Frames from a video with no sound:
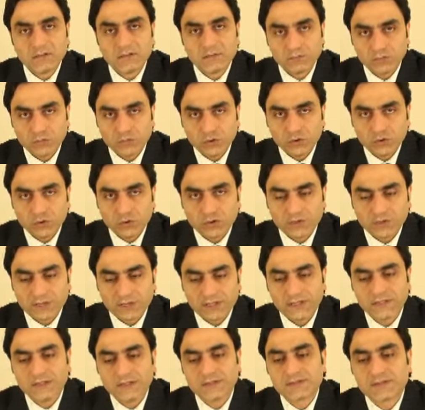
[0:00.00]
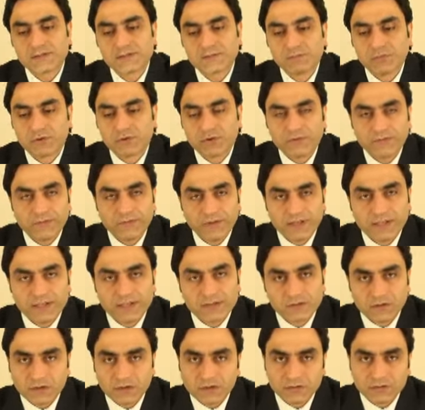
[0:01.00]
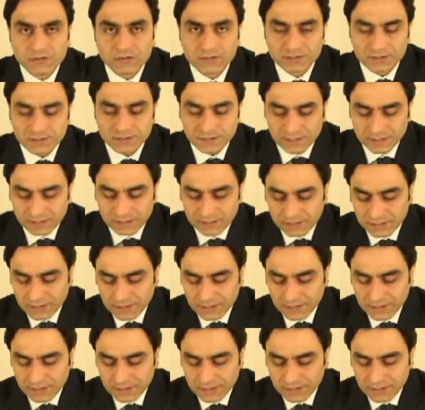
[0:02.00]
book is perfect already.